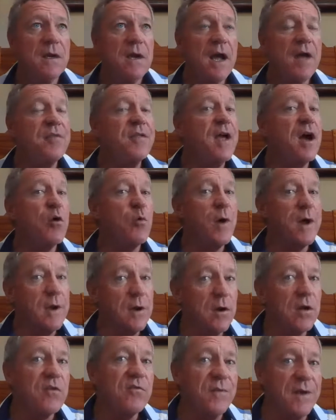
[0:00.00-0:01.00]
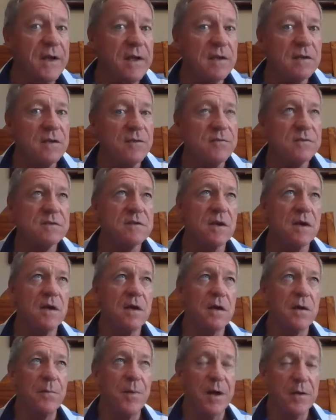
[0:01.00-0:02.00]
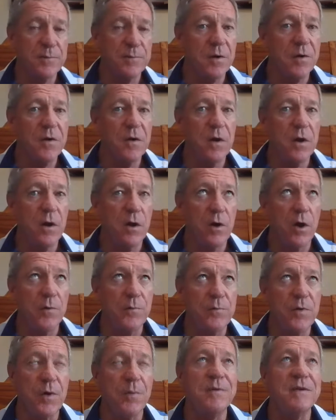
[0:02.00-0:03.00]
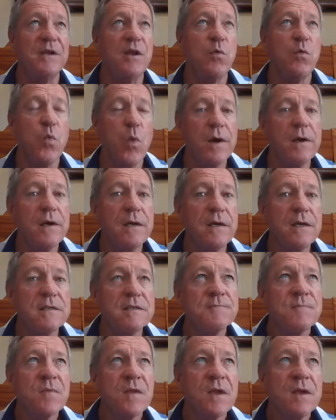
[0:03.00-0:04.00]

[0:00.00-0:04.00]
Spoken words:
And there are quite a lot of negatives on property. One is